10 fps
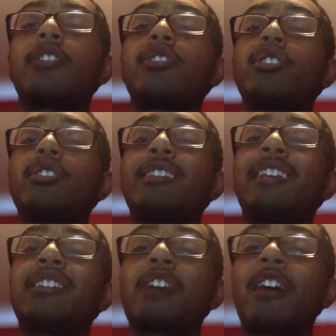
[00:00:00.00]
should say
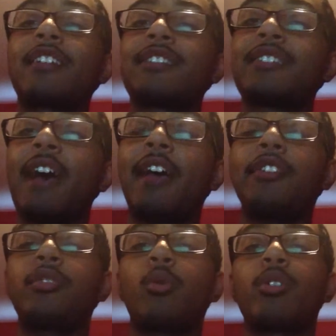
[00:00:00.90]
socket
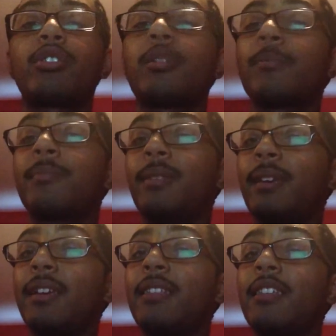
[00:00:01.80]
size or
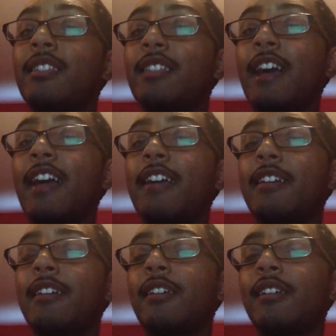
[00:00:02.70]
something that
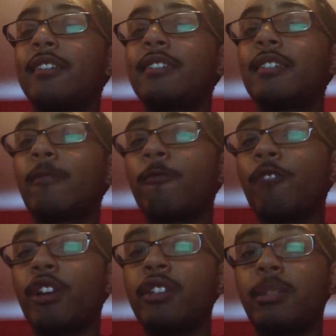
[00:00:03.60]
is
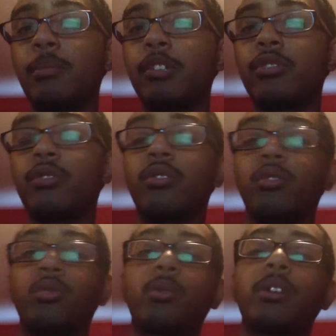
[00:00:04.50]
very similar to
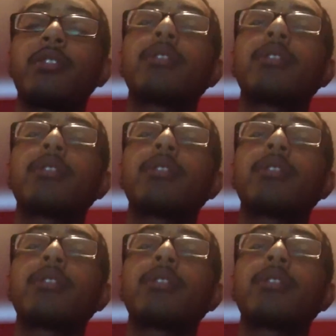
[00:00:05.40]
those words.